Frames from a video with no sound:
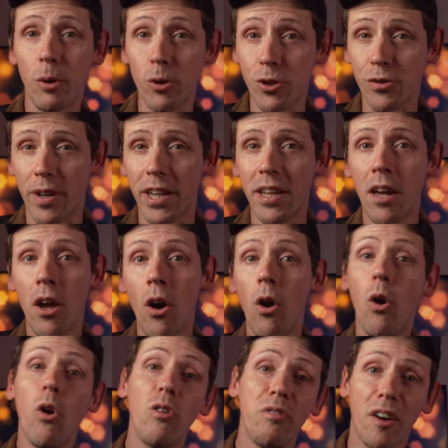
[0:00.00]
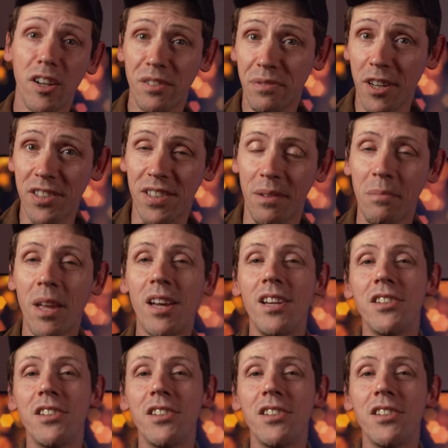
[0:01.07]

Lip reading: portrait or vice versa.